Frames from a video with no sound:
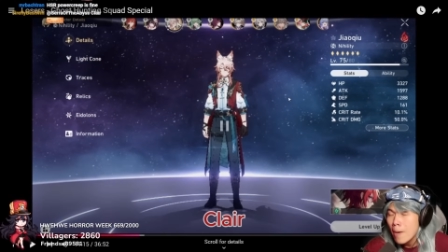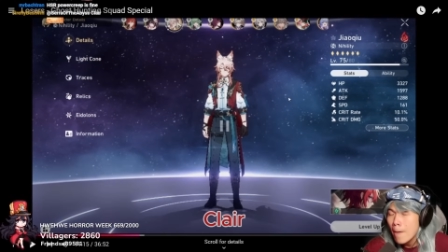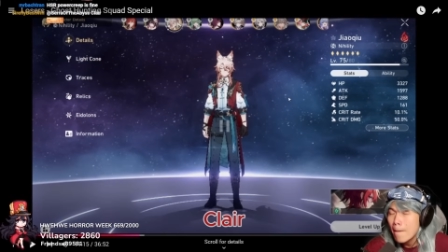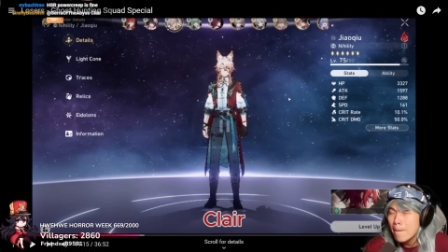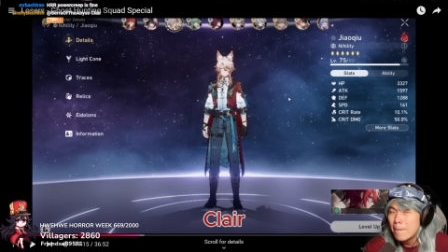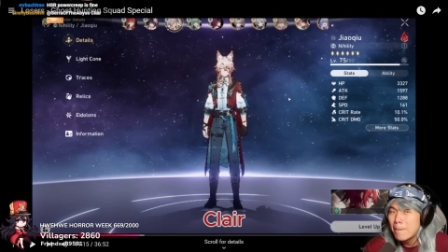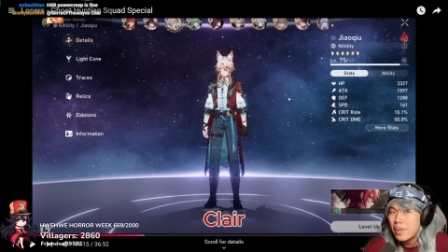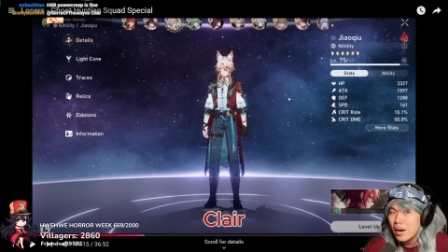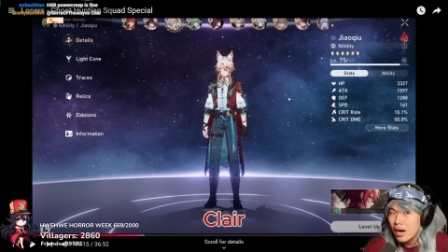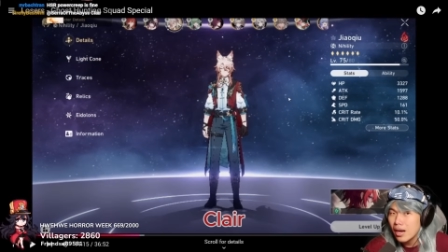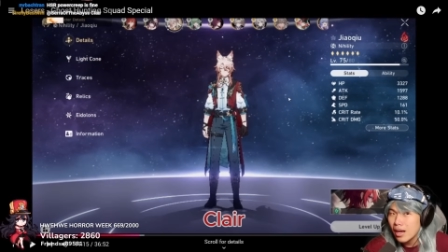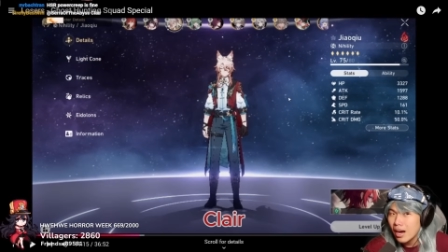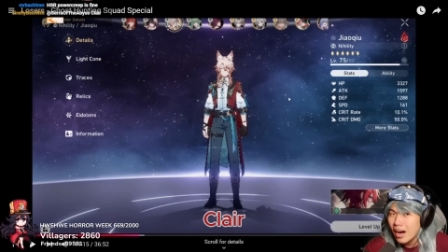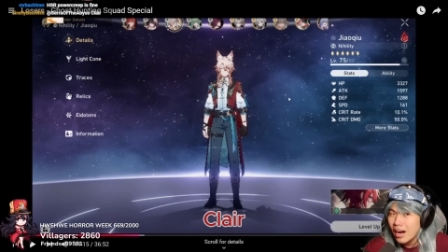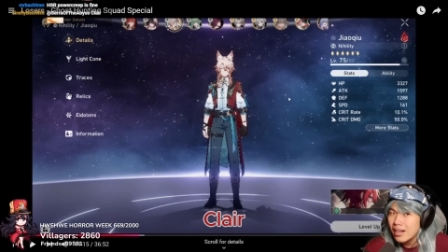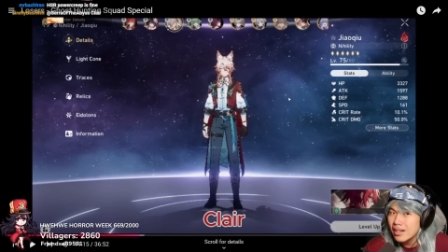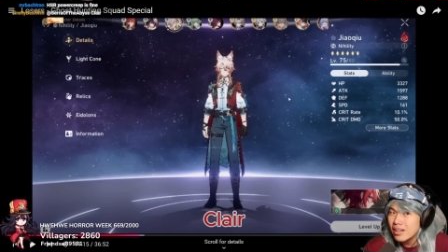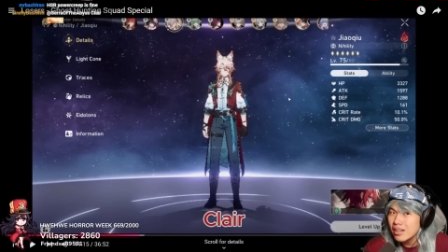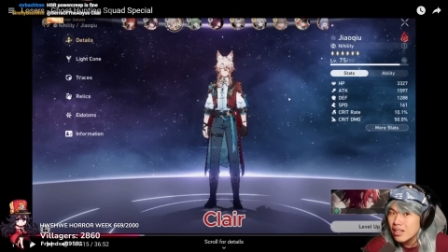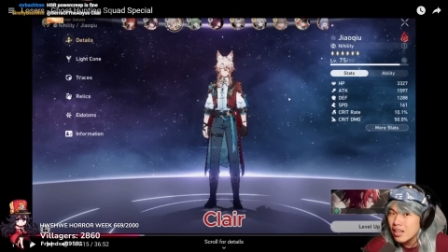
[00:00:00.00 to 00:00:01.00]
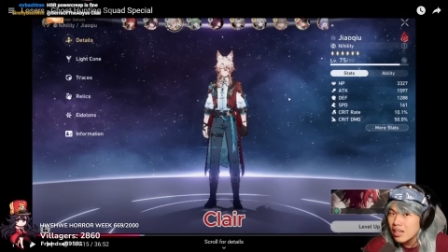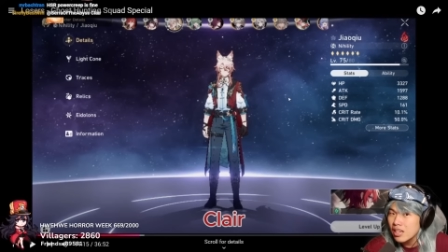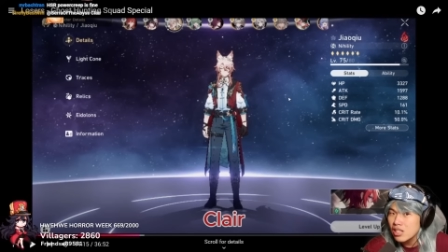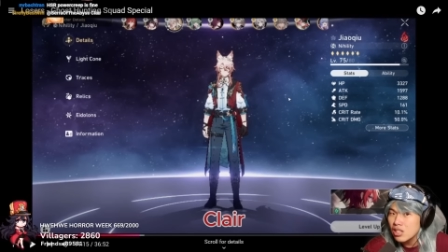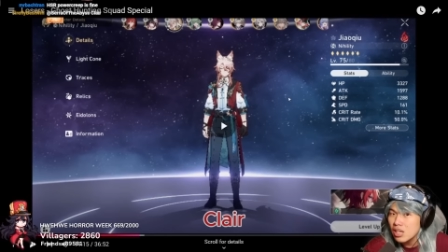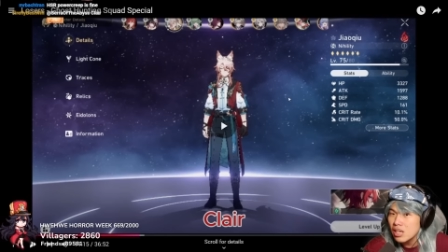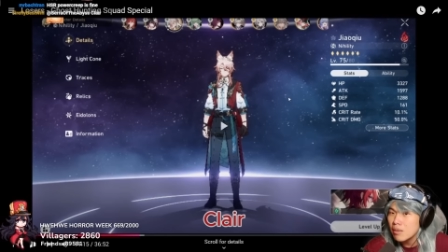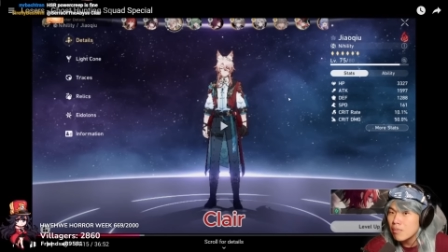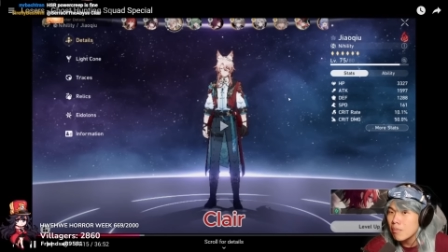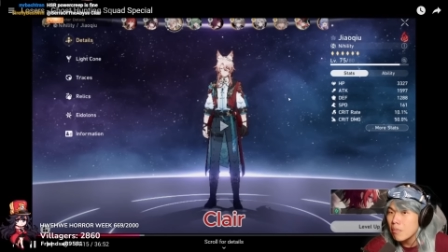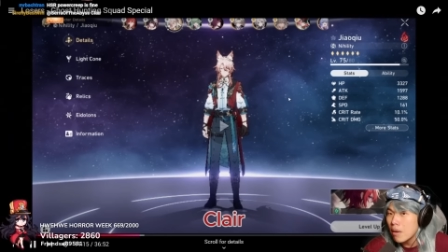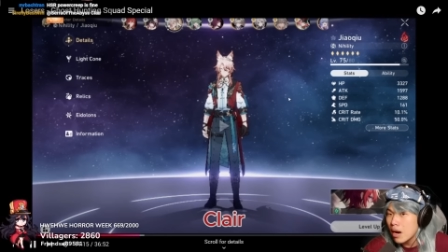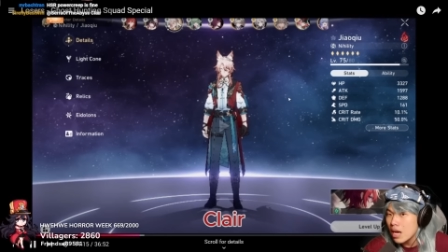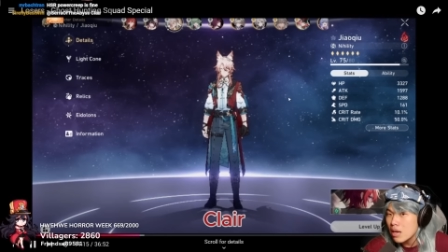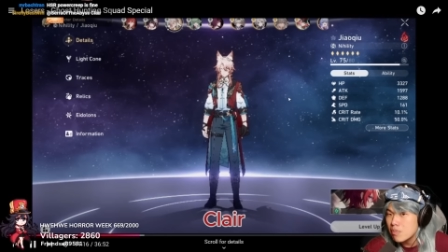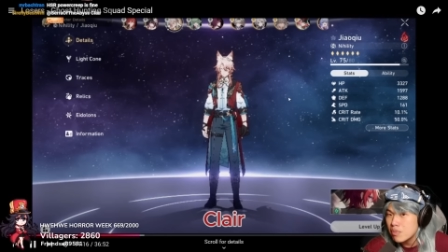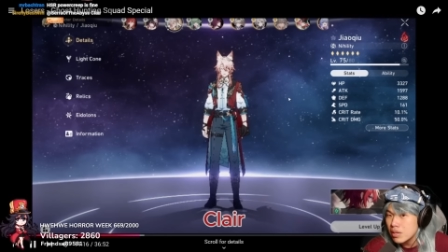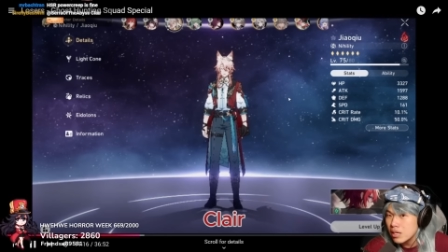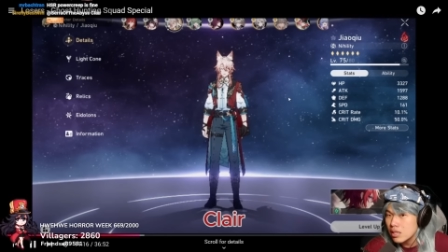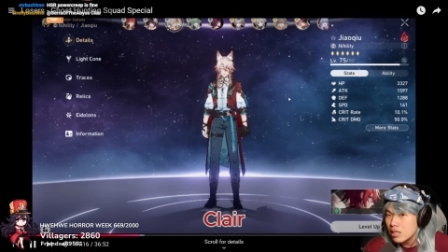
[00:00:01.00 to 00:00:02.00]
But I think it
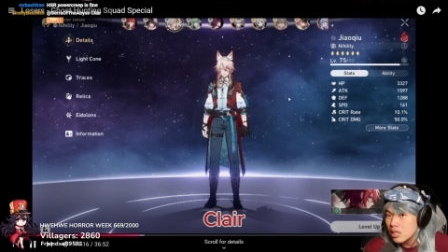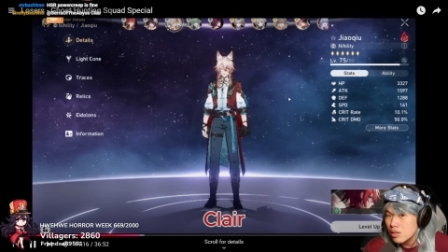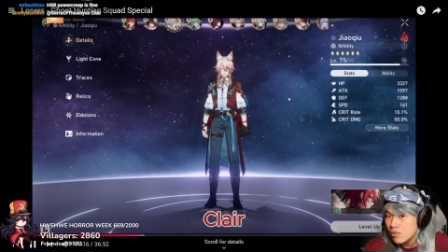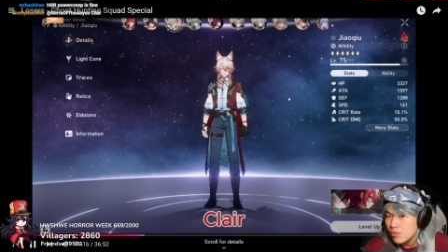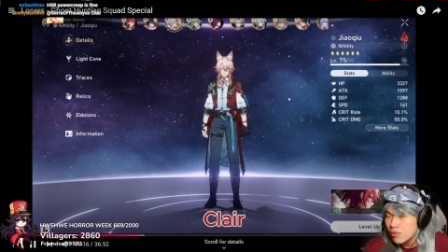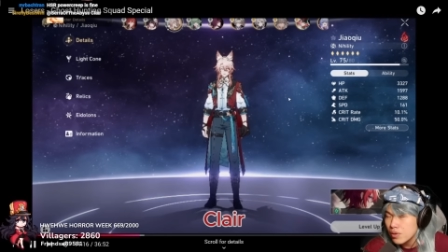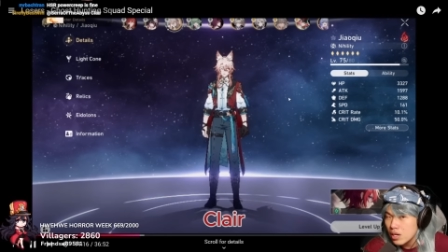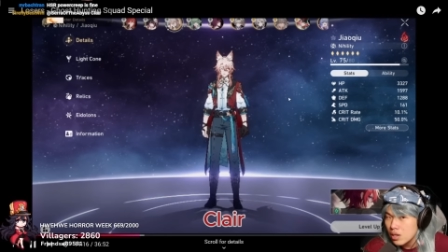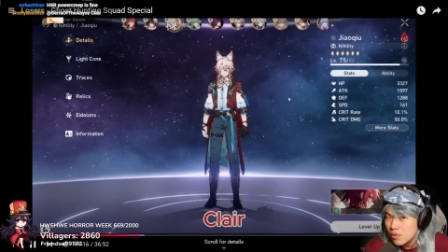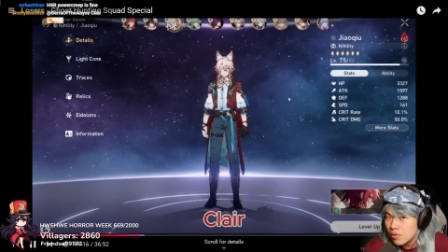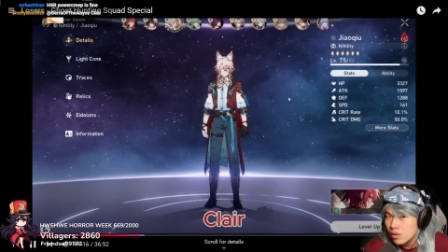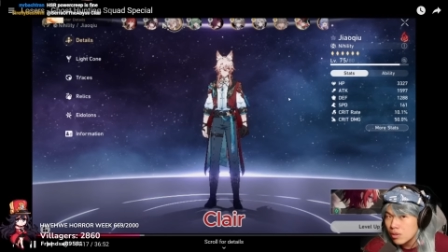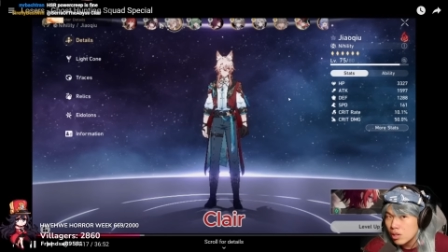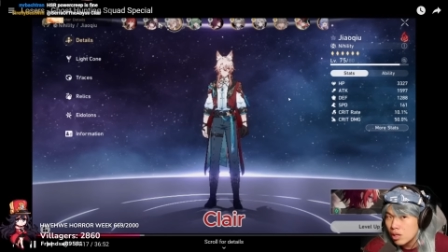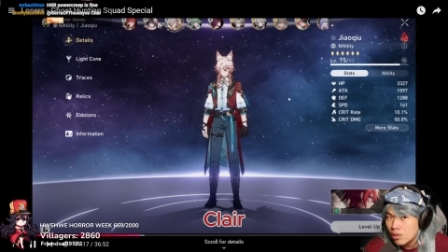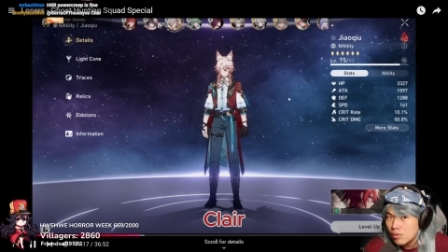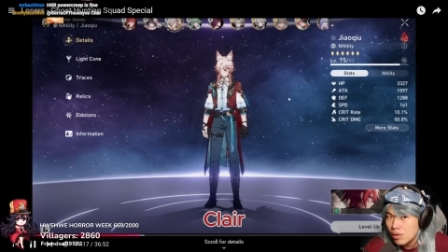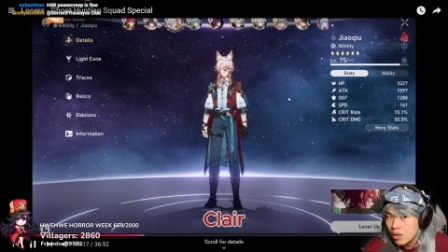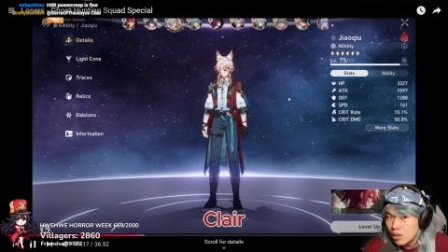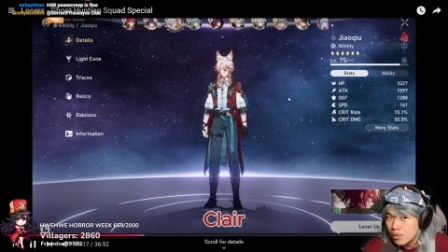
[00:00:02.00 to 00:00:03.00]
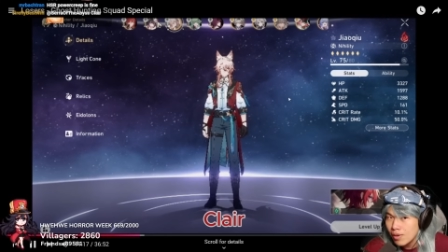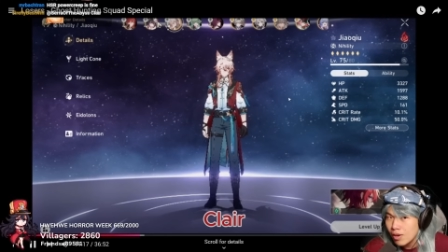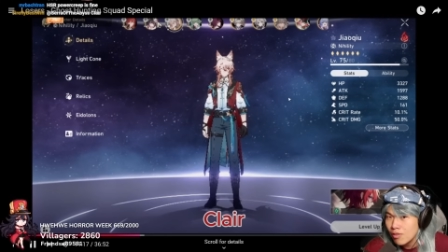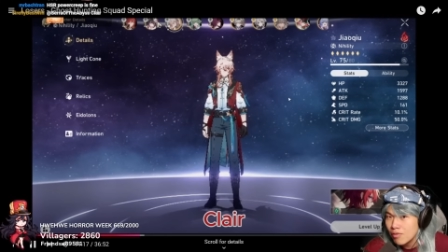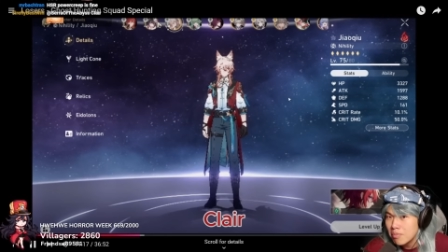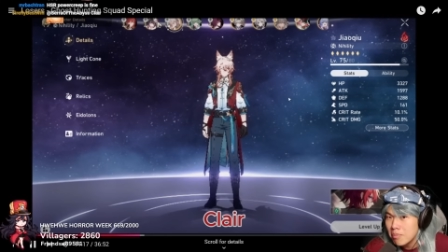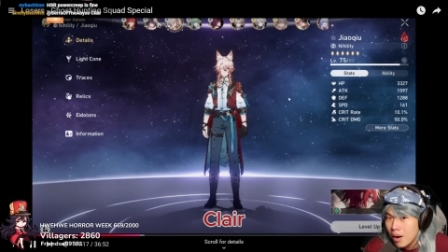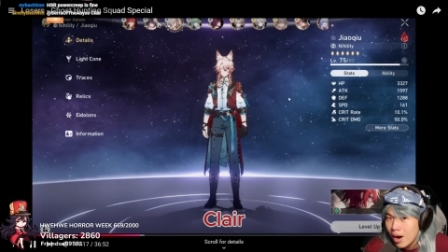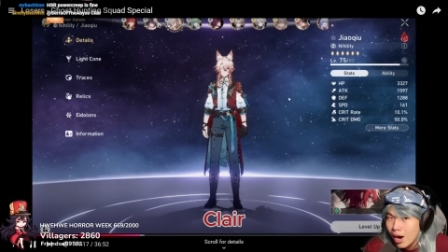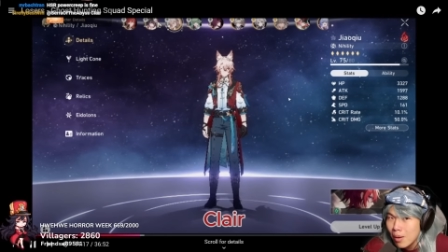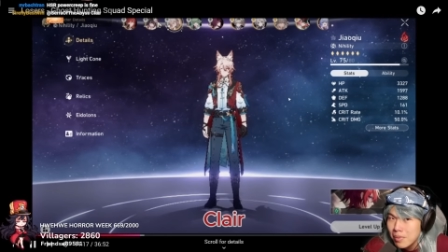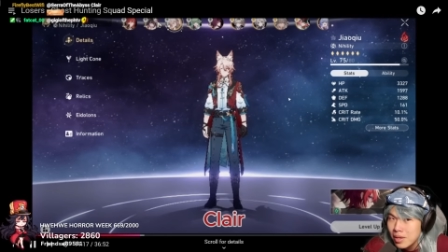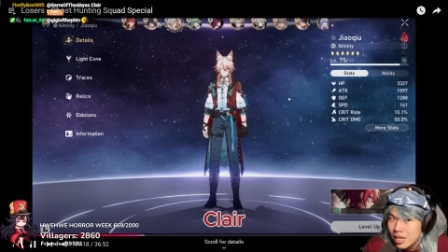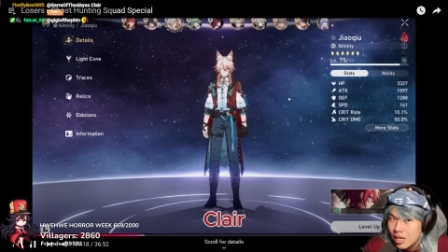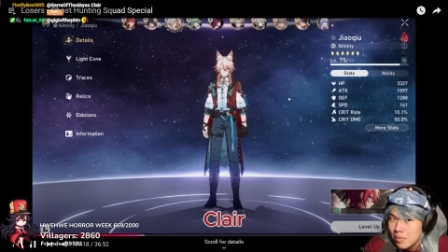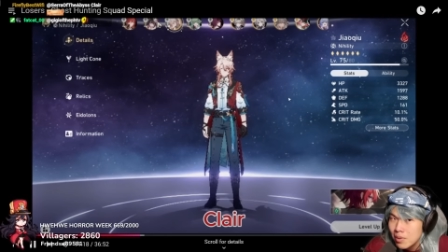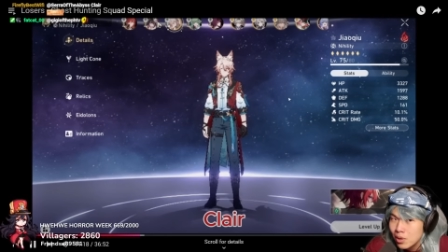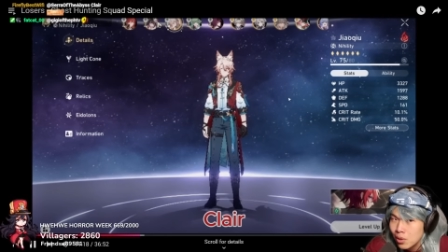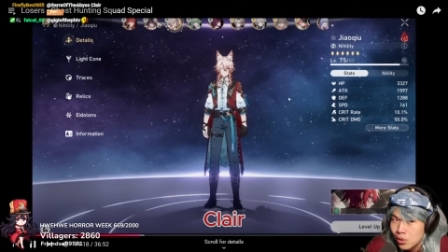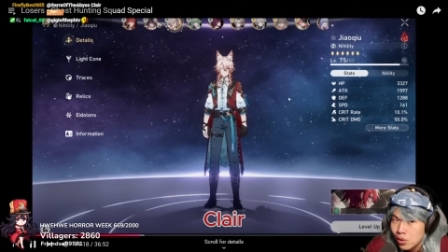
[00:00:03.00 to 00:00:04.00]
might be in the favor of, of, of Mommy
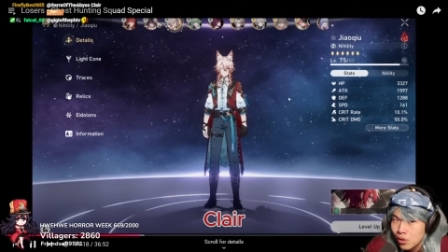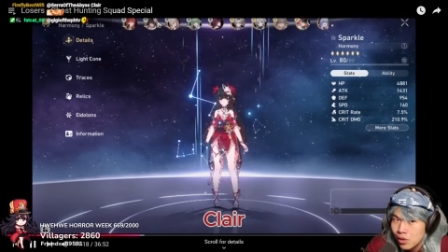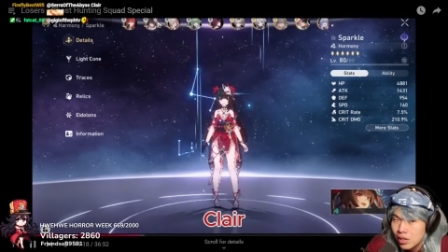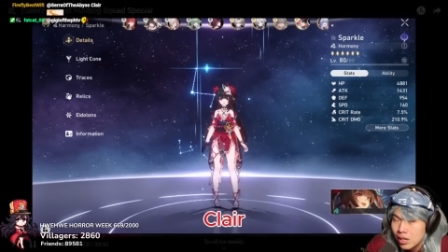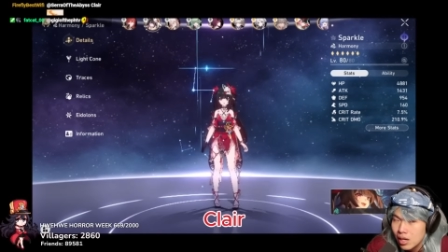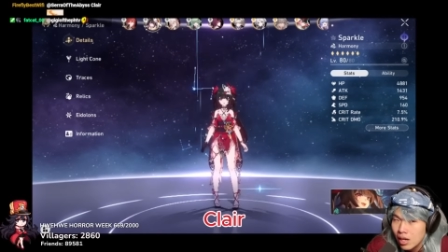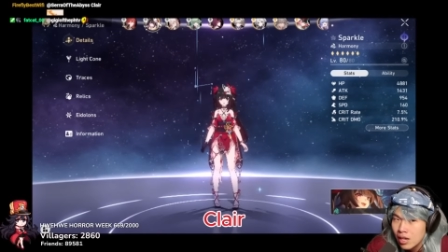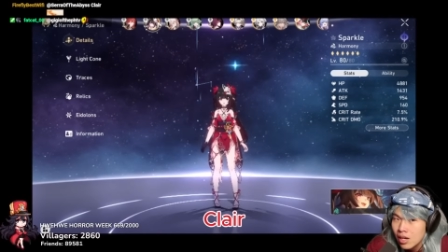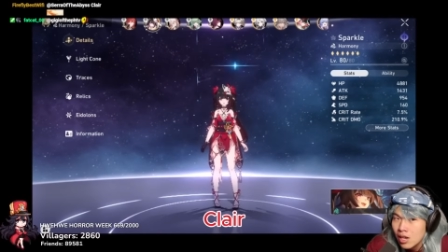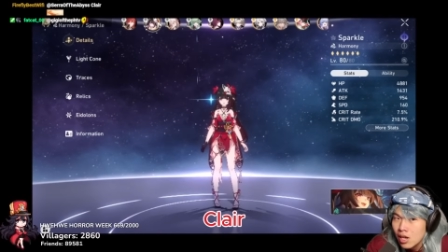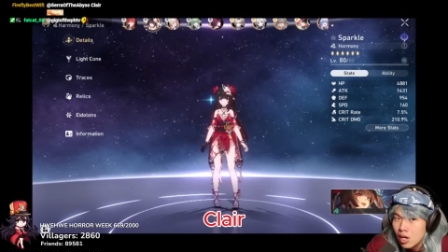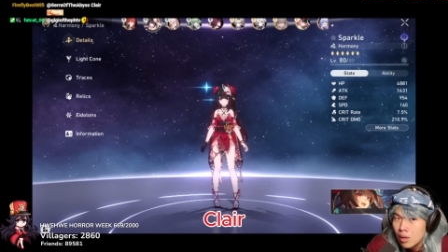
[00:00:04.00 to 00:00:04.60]
Himeko, not gonna lie.